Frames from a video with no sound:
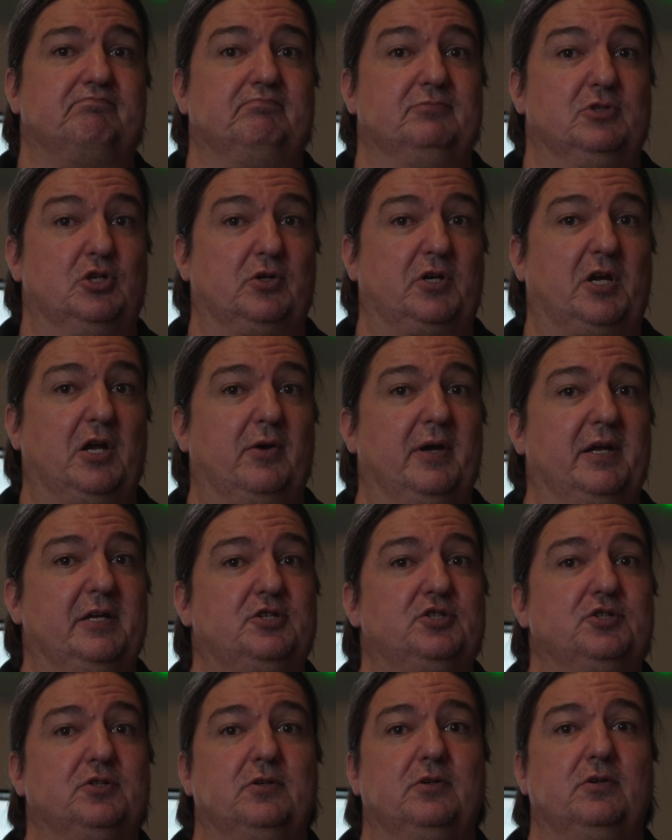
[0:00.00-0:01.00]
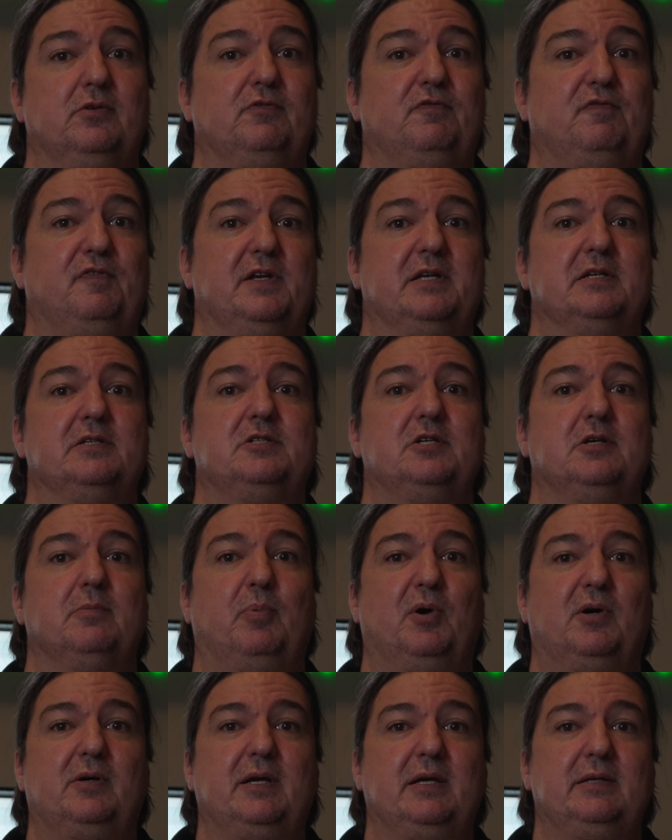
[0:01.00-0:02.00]
not going to fit into your
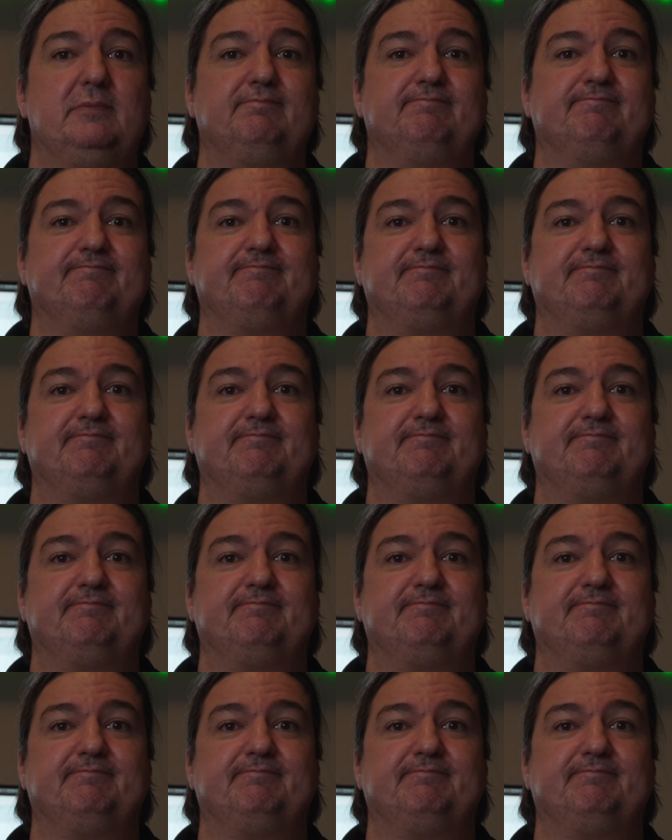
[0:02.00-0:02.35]
pocket,